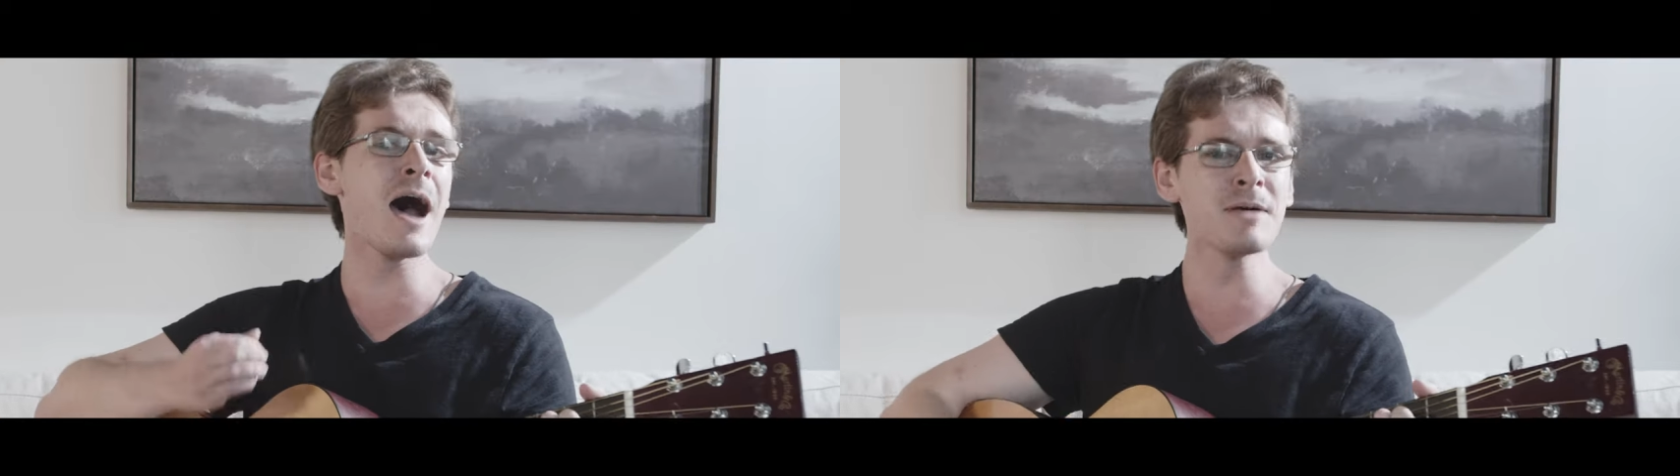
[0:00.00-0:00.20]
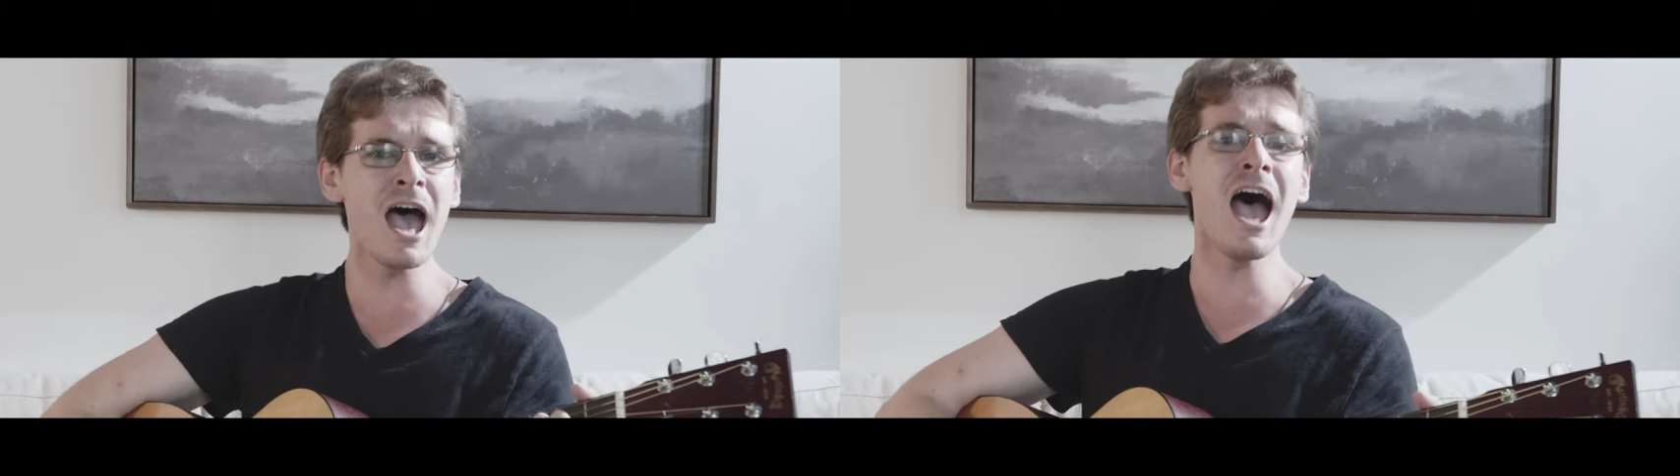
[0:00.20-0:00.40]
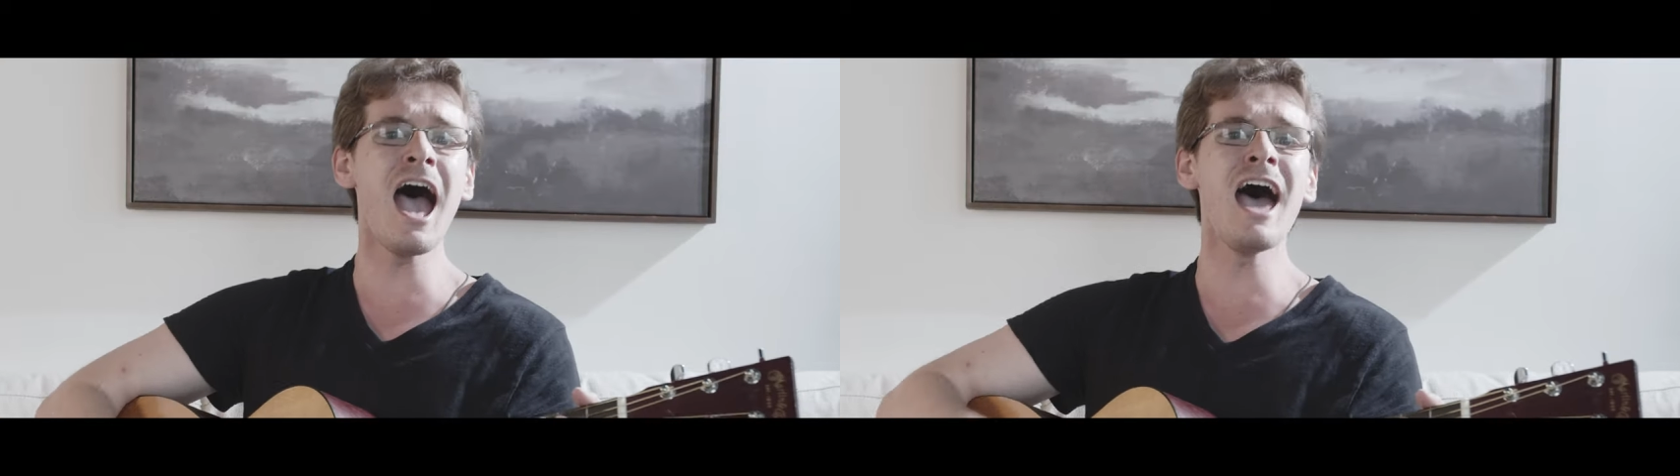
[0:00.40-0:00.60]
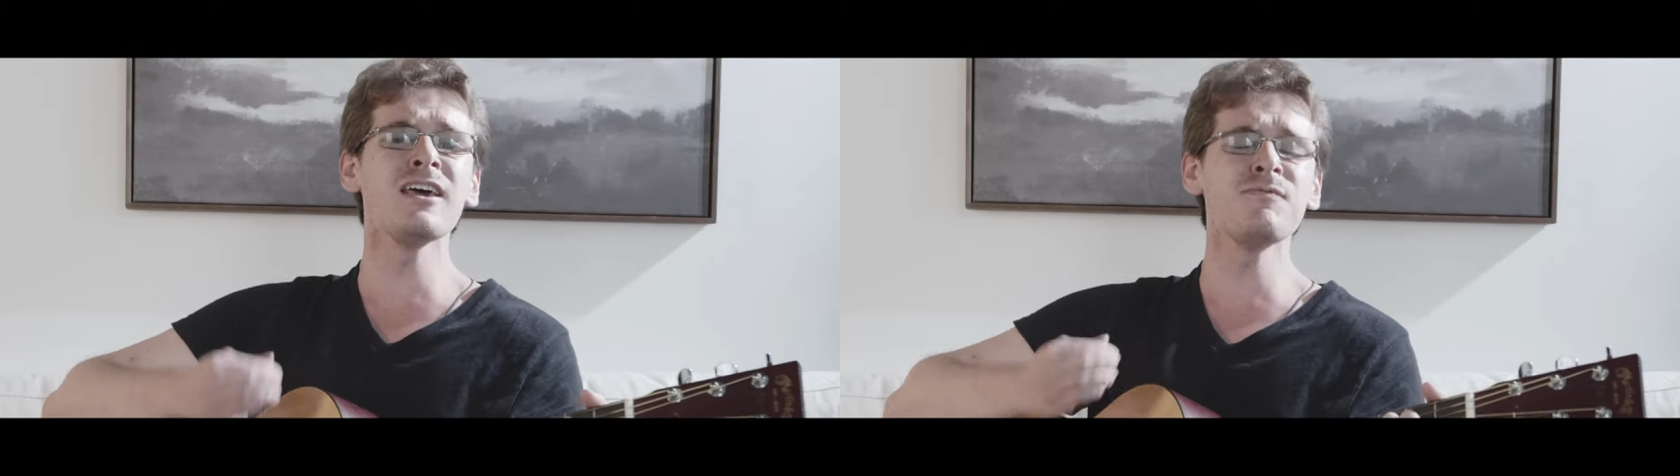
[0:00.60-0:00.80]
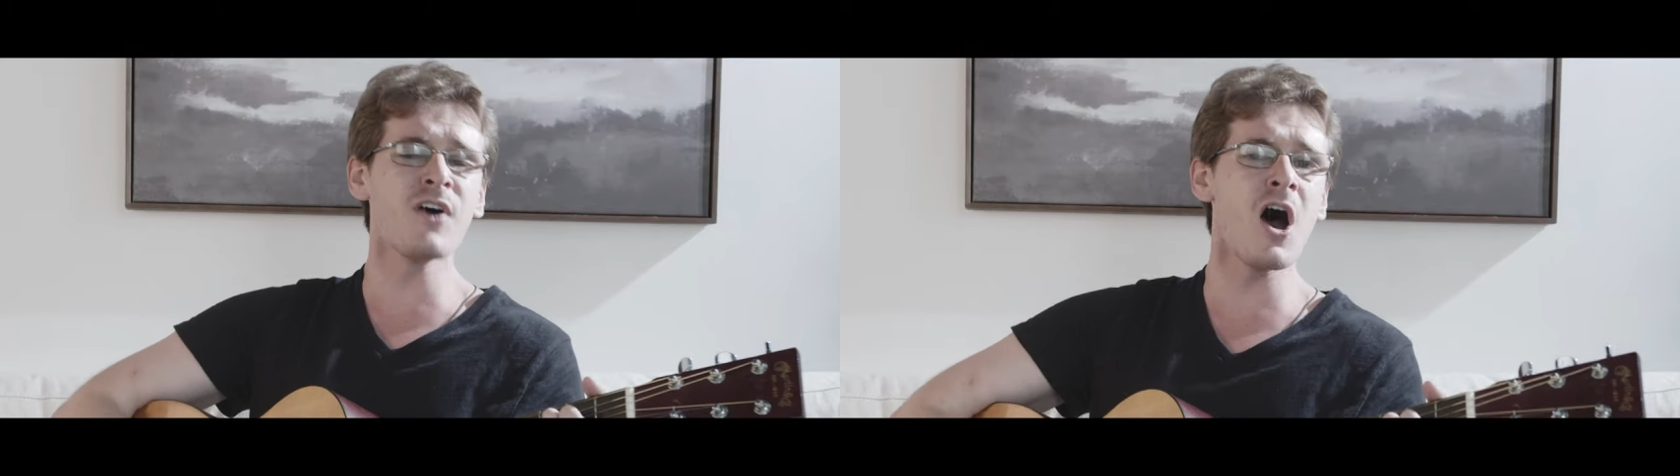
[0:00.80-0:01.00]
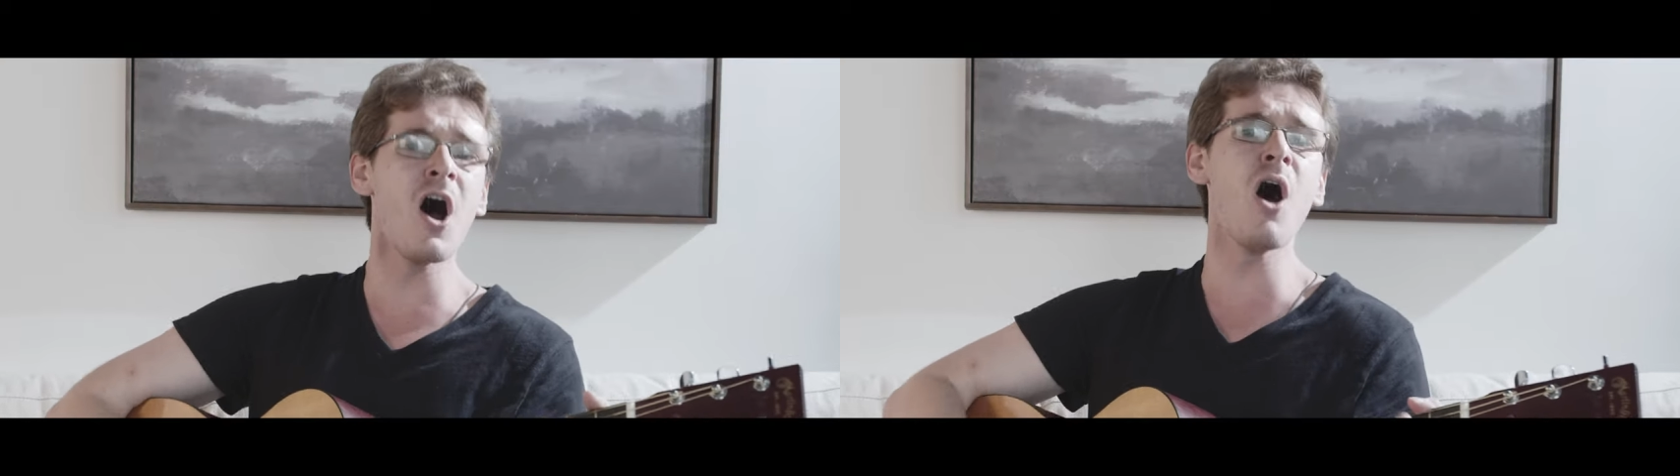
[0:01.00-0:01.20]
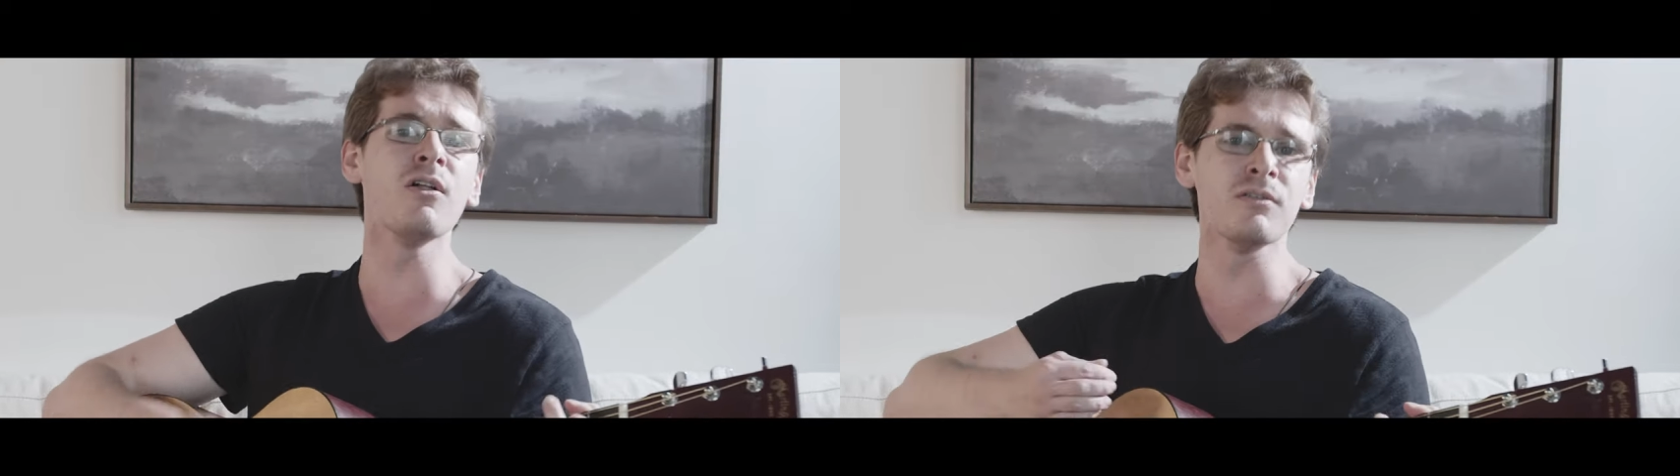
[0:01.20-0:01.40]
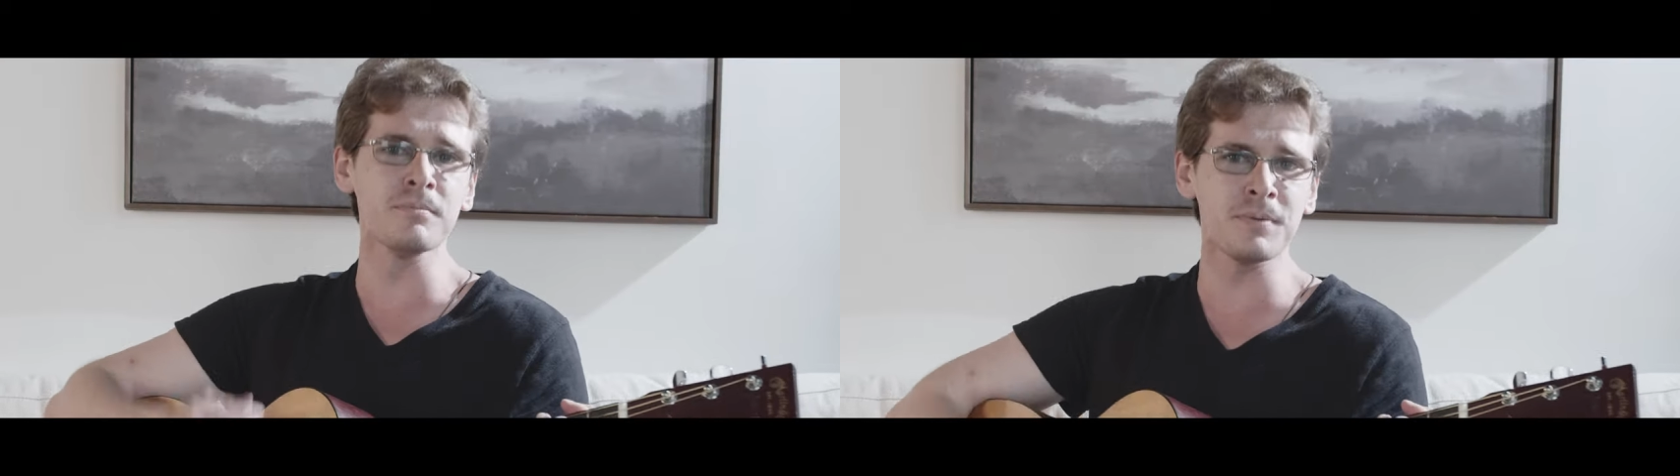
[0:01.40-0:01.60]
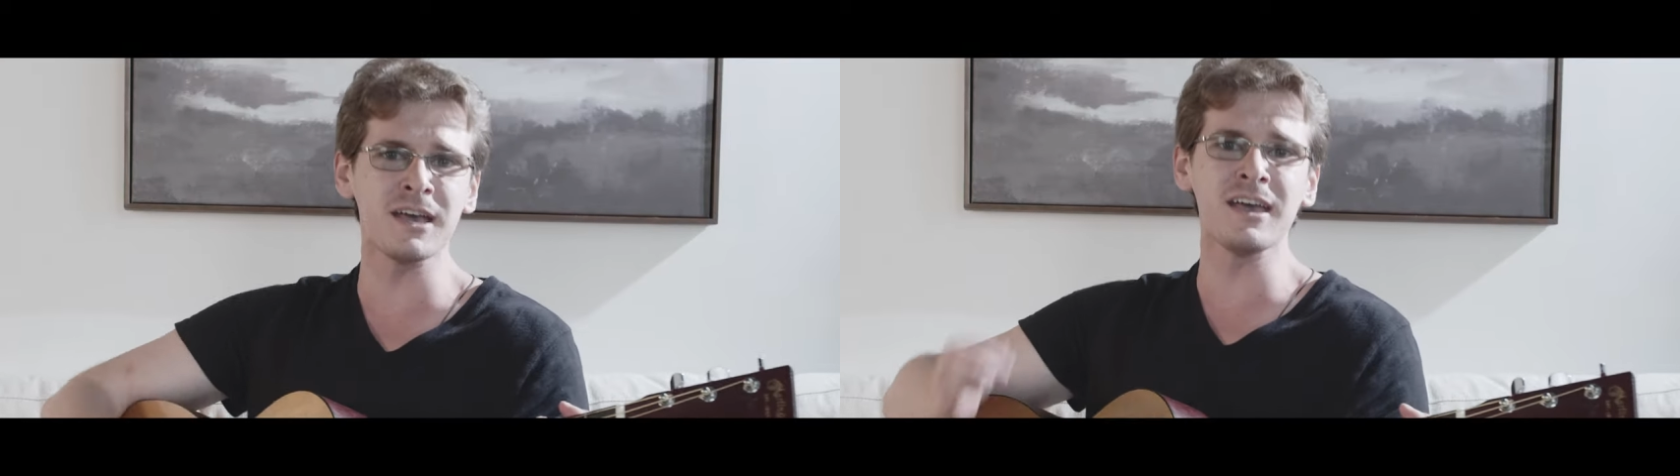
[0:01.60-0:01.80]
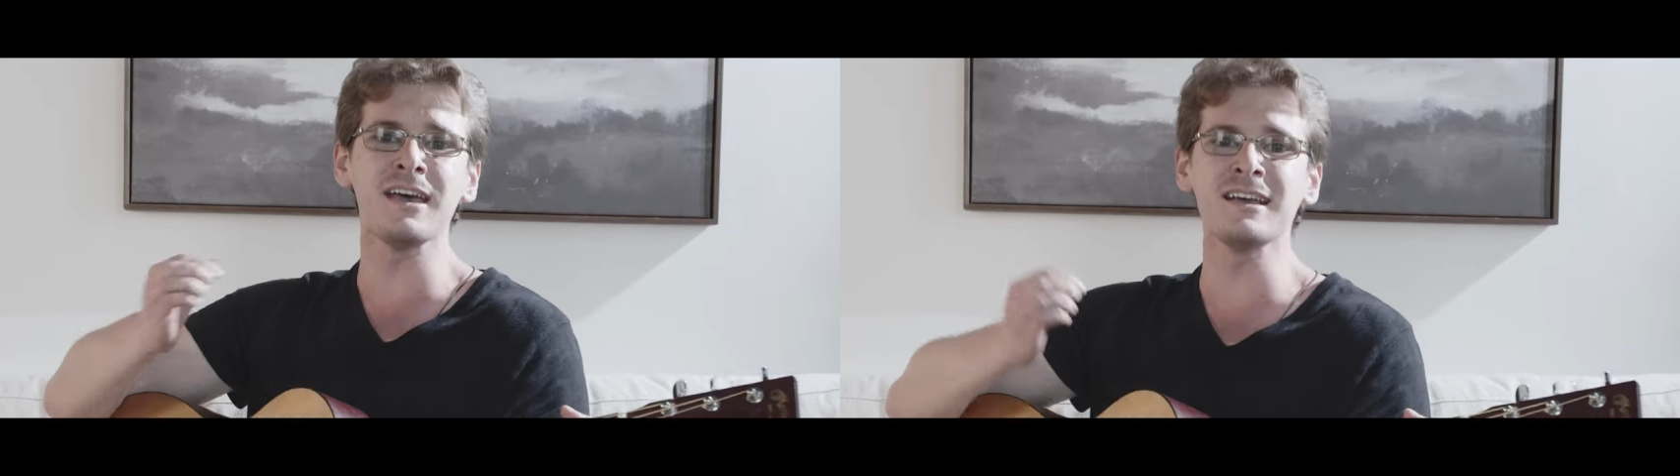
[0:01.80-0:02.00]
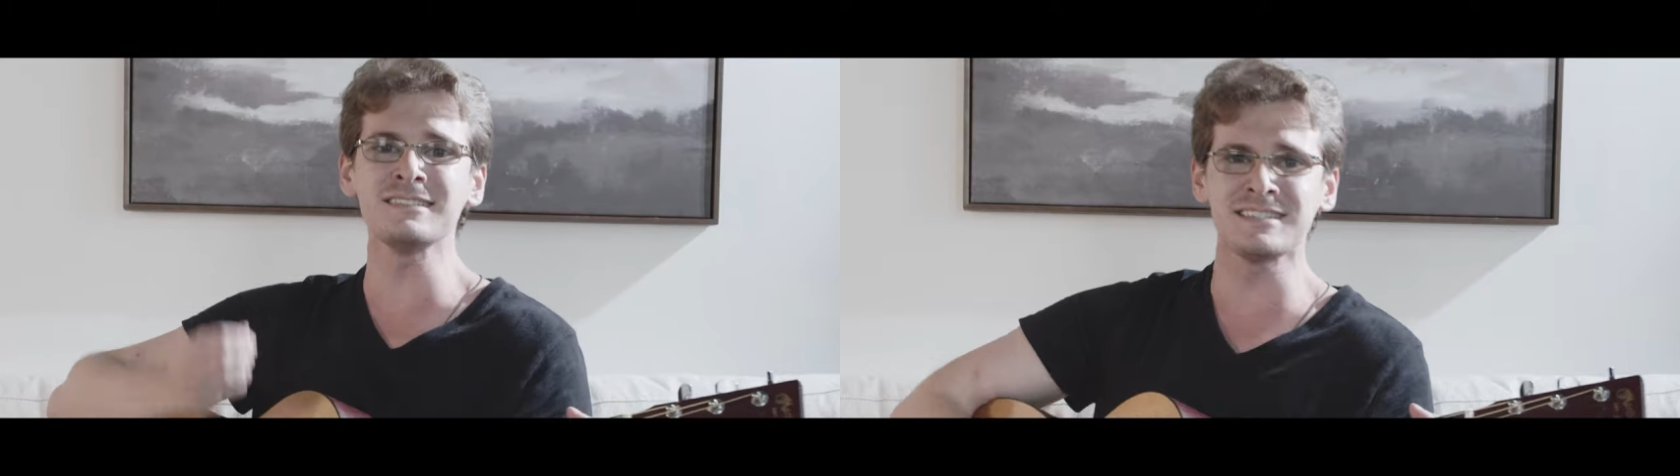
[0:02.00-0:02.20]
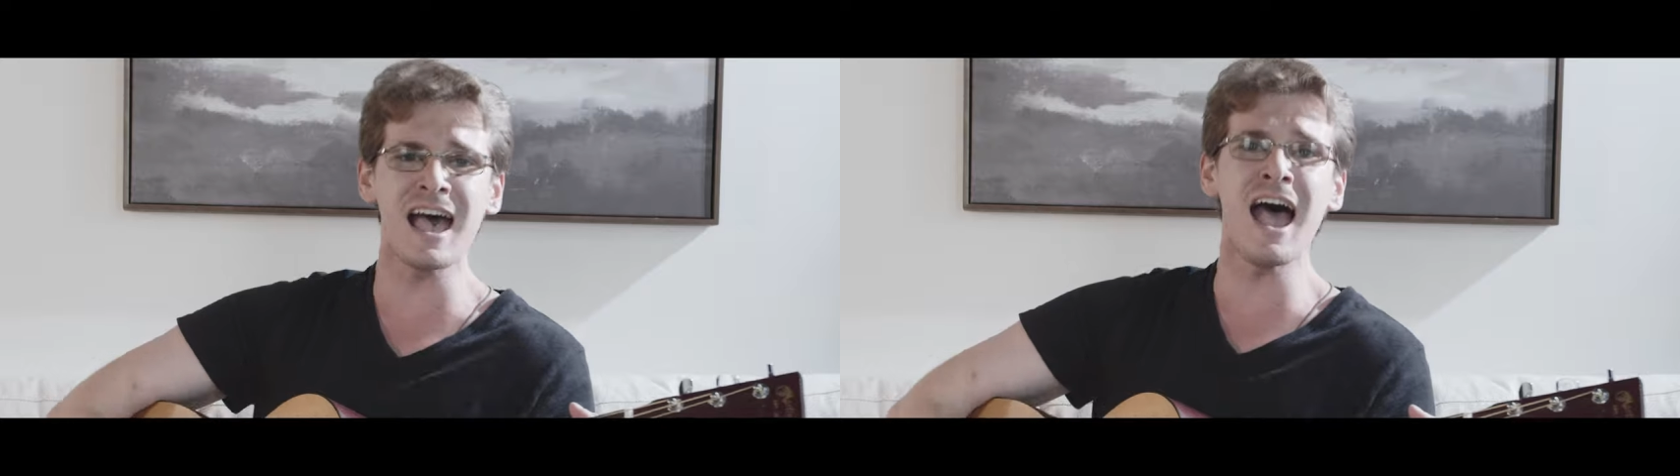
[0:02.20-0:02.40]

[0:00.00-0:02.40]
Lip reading: I'm headed for